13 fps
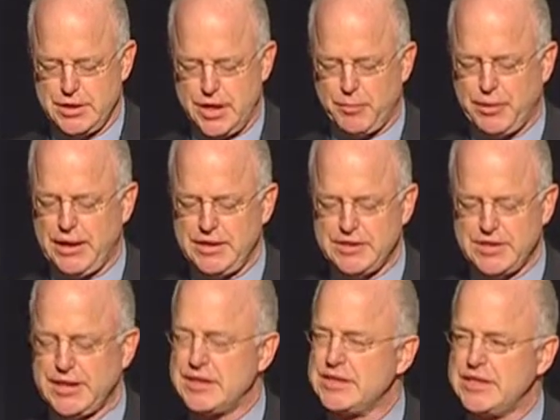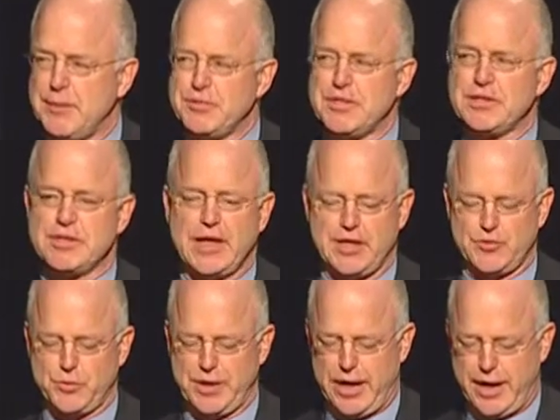a place that accepts us
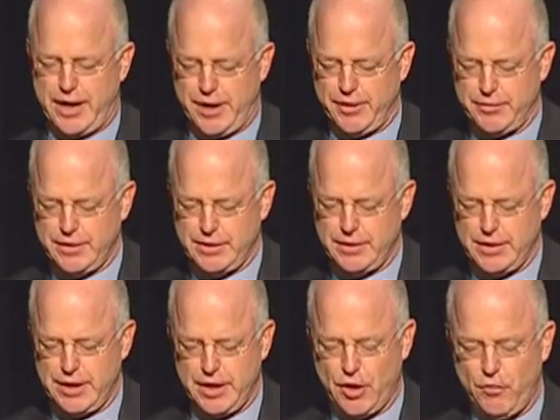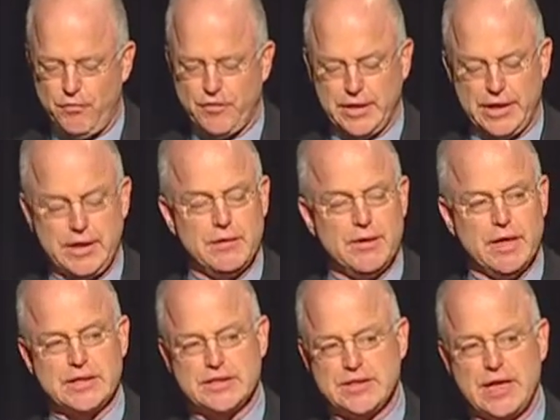as we are, and hopefully
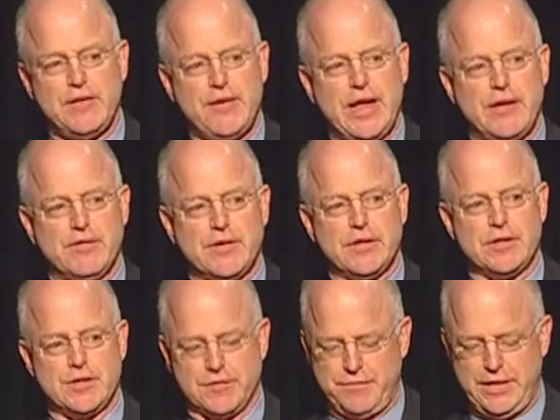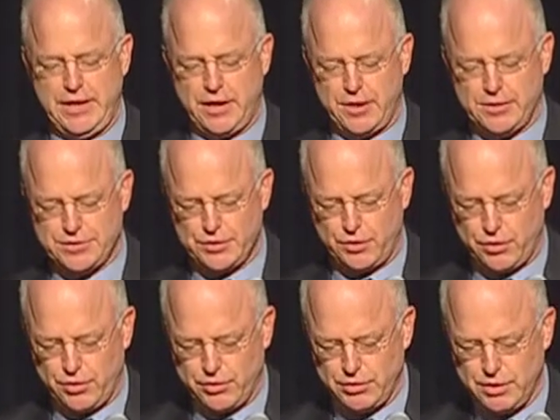a safe haven to feed our
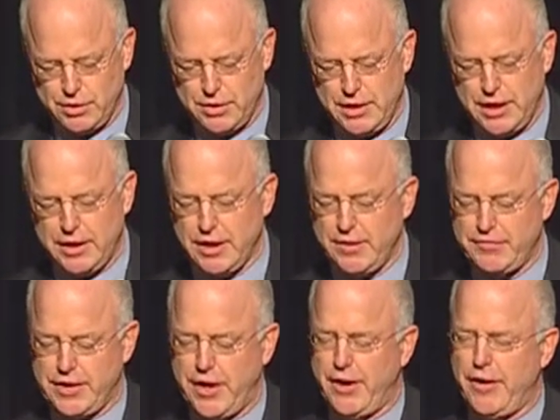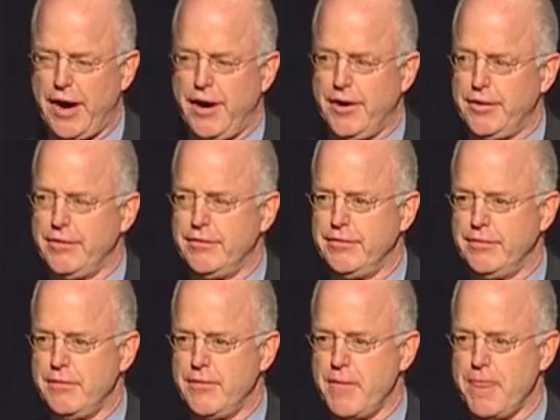soul and lift our heart.
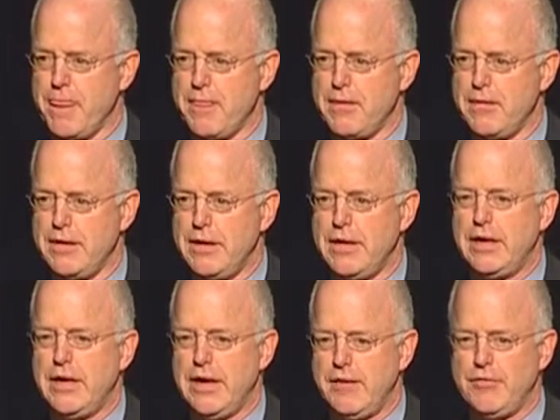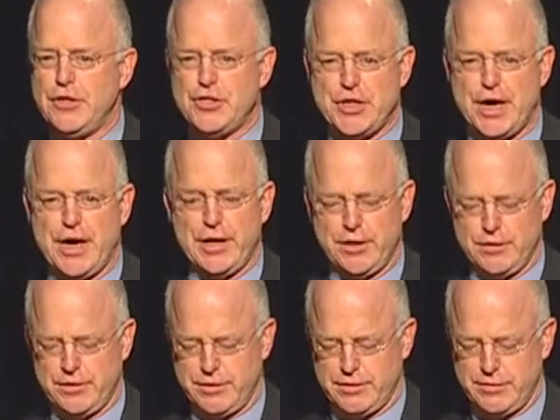Every child,